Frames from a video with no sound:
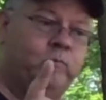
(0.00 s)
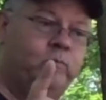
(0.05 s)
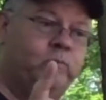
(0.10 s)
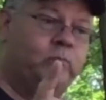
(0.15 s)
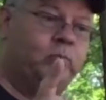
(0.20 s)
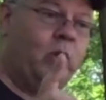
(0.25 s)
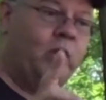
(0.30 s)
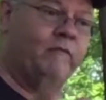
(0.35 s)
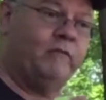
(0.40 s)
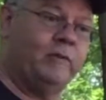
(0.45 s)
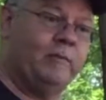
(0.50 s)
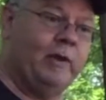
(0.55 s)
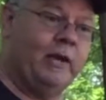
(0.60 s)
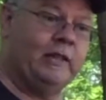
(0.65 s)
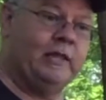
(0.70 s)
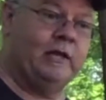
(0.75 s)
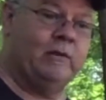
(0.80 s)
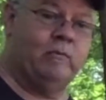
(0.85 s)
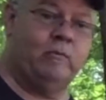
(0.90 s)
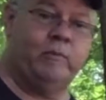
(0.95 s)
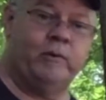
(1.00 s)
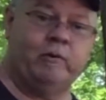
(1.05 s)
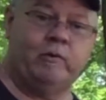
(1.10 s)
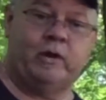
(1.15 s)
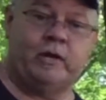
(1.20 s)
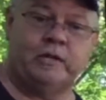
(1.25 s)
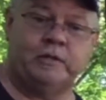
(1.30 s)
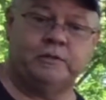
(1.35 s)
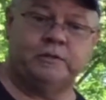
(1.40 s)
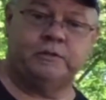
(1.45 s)
hopefully by then we'll be
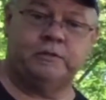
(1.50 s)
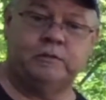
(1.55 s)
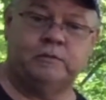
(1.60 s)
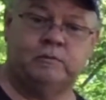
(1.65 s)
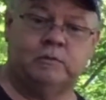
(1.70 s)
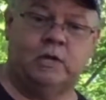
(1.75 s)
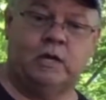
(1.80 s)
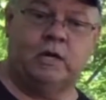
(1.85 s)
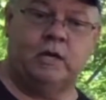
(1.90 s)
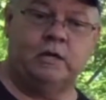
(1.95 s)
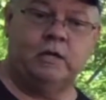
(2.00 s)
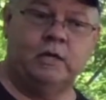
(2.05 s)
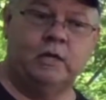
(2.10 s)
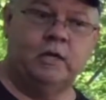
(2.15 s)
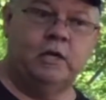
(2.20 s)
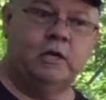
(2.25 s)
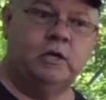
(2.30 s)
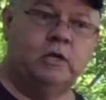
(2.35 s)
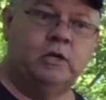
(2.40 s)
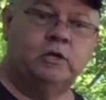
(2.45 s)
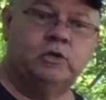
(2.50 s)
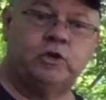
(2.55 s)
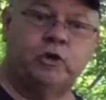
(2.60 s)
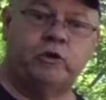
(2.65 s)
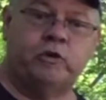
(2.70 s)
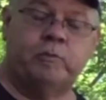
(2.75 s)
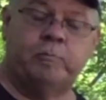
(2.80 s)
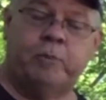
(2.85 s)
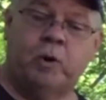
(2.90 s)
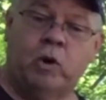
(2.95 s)
ready to show
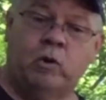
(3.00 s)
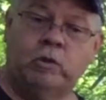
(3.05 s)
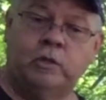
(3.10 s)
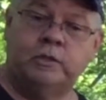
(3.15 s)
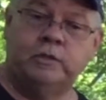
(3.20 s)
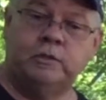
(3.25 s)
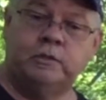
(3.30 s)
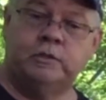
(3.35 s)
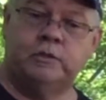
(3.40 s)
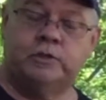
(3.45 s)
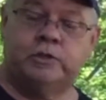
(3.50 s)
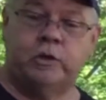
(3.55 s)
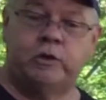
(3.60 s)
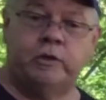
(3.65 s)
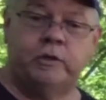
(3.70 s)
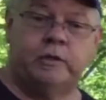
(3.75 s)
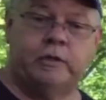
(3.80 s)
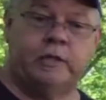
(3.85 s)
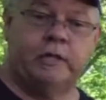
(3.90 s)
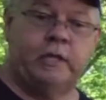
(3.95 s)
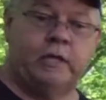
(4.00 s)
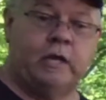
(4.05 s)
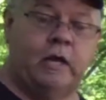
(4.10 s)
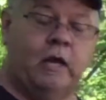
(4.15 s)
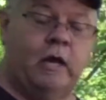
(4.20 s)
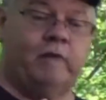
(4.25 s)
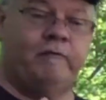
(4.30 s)
you the bowline, show you the